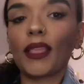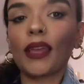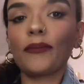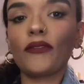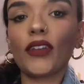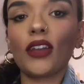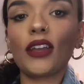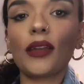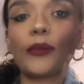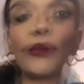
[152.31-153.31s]
I'm
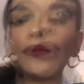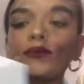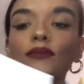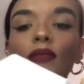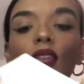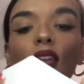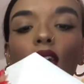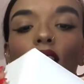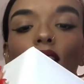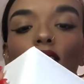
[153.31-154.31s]
very impressed.
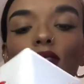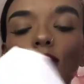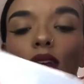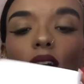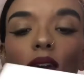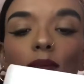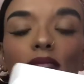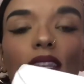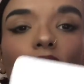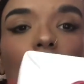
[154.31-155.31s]
So it
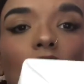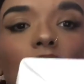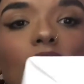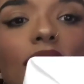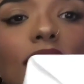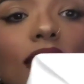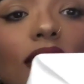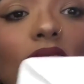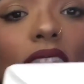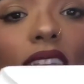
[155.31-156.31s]
comes like this.
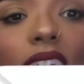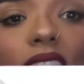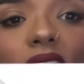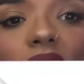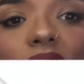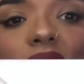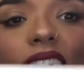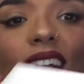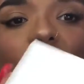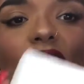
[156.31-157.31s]
Look at that.
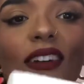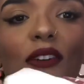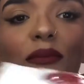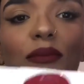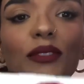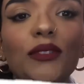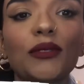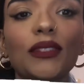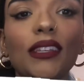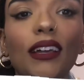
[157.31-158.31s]
On the
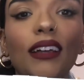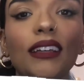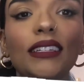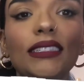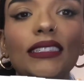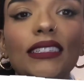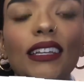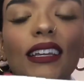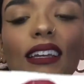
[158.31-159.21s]
two sides.